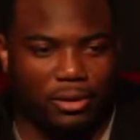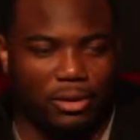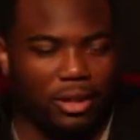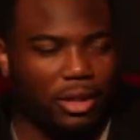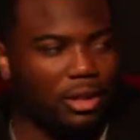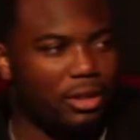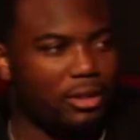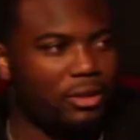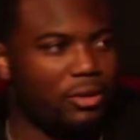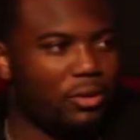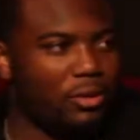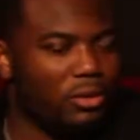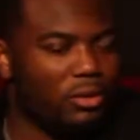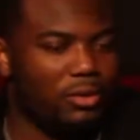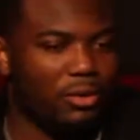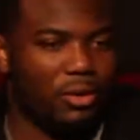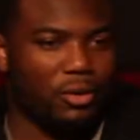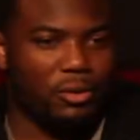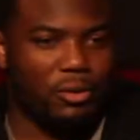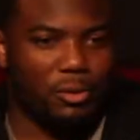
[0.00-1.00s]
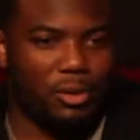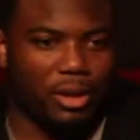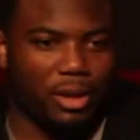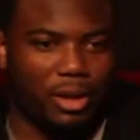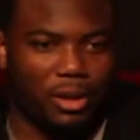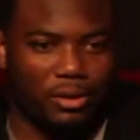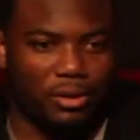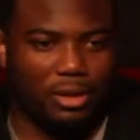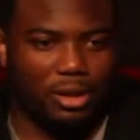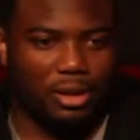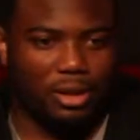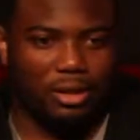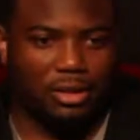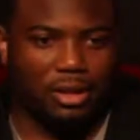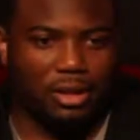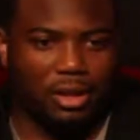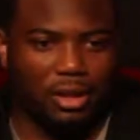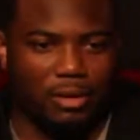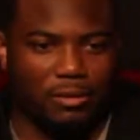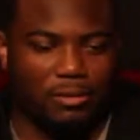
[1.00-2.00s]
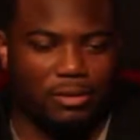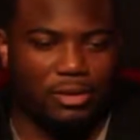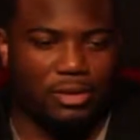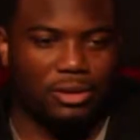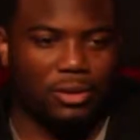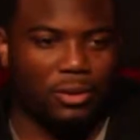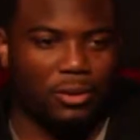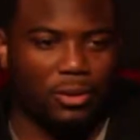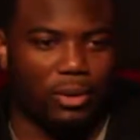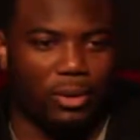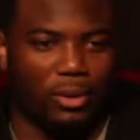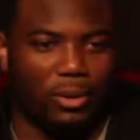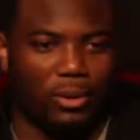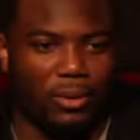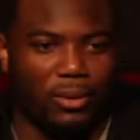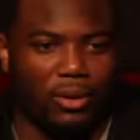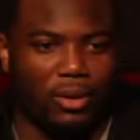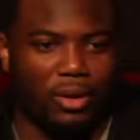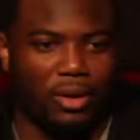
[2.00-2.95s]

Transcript: Eric Studesville, who's been coaching this league for so long.